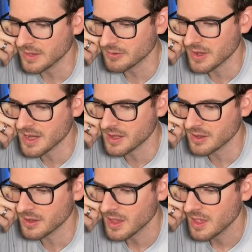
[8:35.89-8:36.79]
Like right
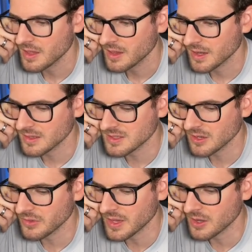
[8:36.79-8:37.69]
here, I can
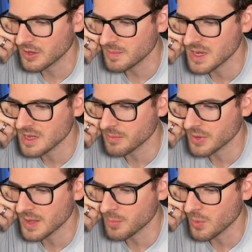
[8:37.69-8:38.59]
tell that on a medium
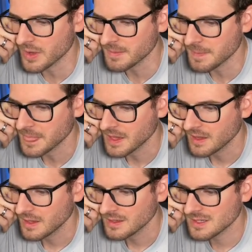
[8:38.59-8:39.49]
breakpoint,
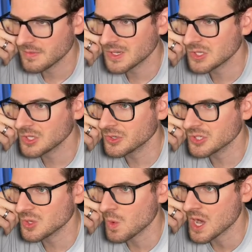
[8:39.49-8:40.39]
stuff gets a little
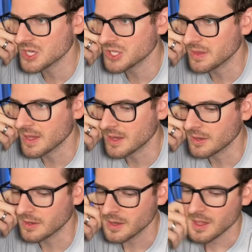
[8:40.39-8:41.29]
squashed in the header.